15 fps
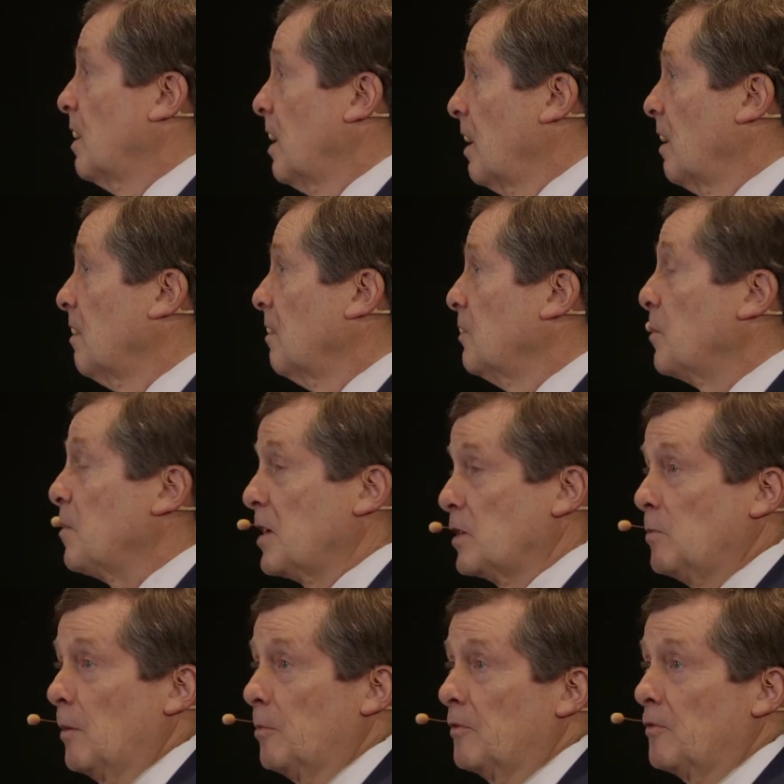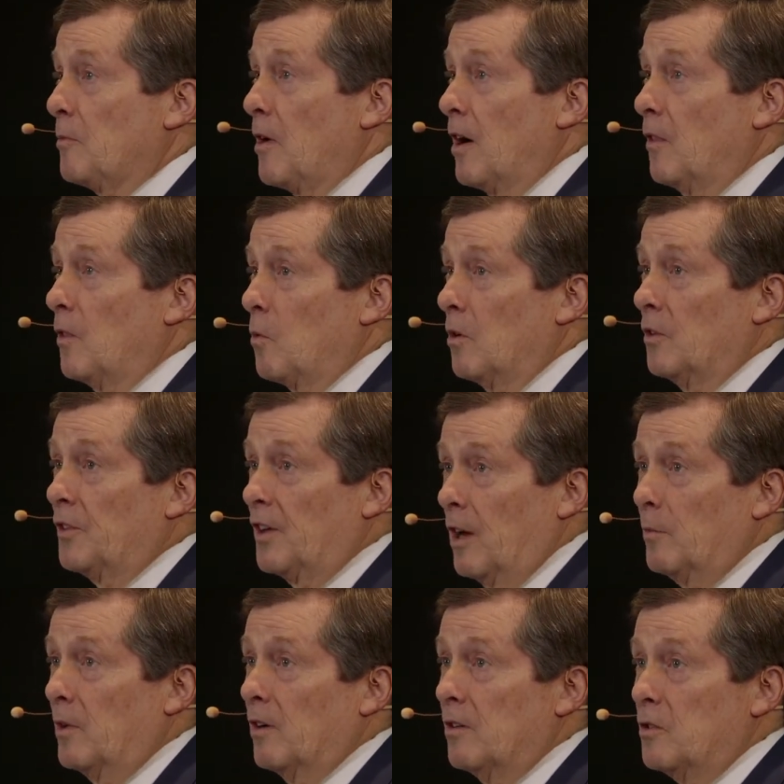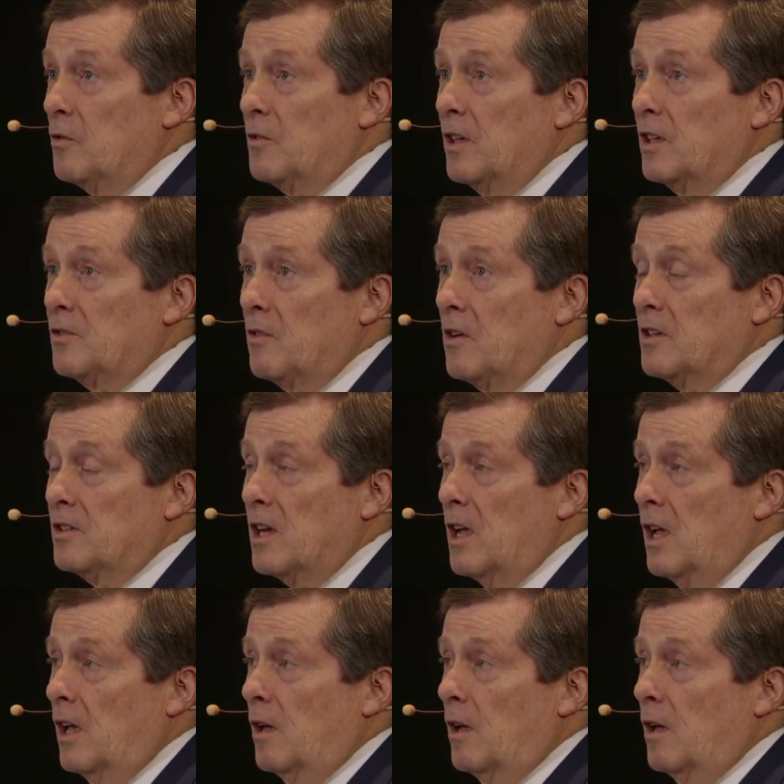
hire the best people from around the world to come here and do things for us.